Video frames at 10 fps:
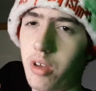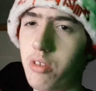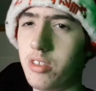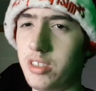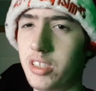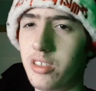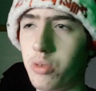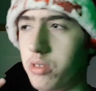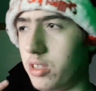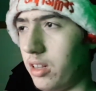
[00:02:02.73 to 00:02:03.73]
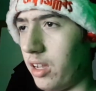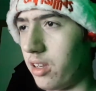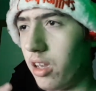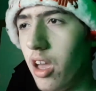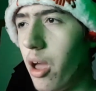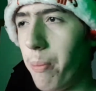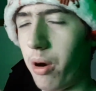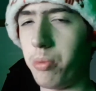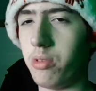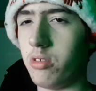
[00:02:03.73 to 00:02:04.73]
other Disney stores in like
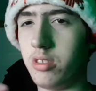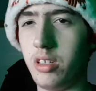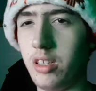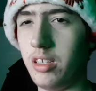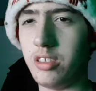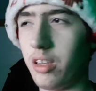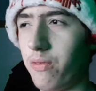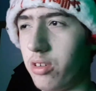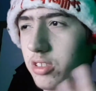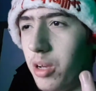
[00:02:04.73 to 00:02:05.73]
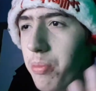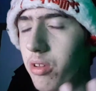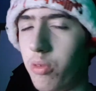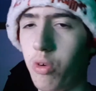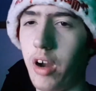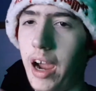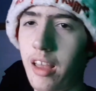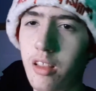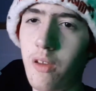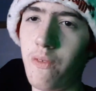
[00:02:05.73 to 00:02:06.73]
popular cities, like for example where I
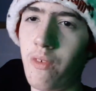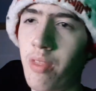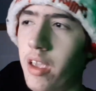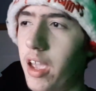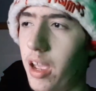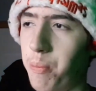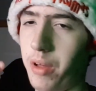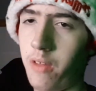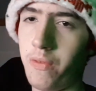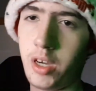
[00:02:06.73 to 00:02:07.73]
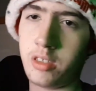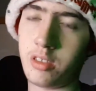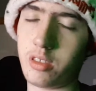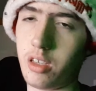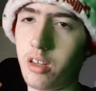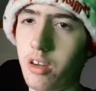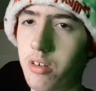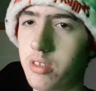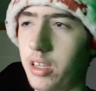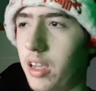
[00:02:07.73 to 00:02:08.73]
live in Belfast,
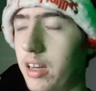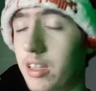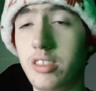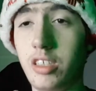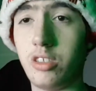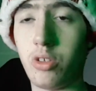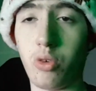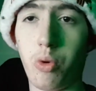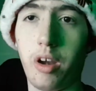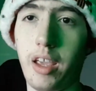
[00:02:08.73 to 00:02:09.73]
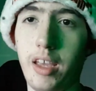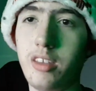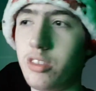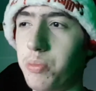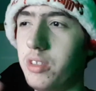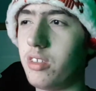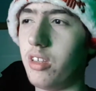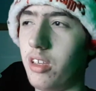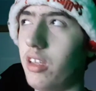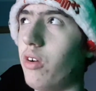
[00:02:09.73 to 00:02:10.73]
there's like a Disney store in it. So
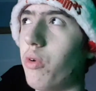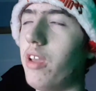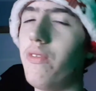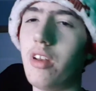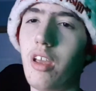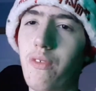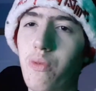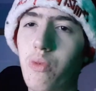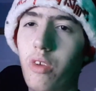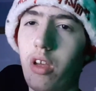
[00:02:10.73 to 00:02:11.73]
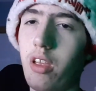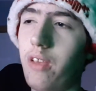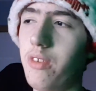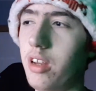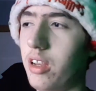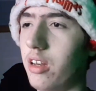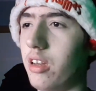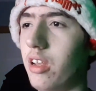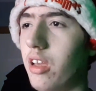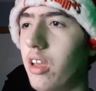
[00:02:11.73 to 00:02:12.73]
basically, or even
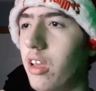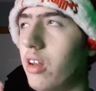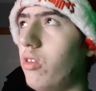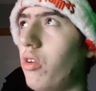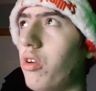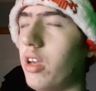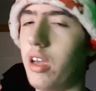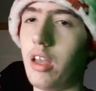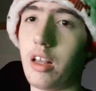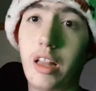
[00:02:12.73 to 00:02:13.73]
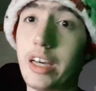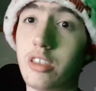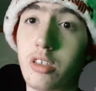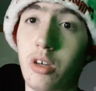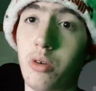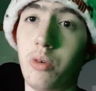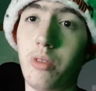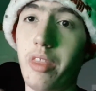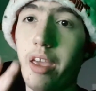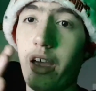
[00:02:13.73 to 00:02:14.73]
in the UK in Glasgow,
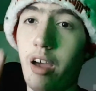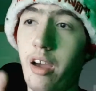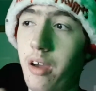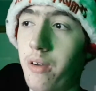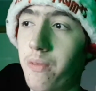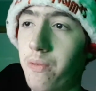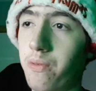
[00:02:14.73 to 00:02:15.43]
they have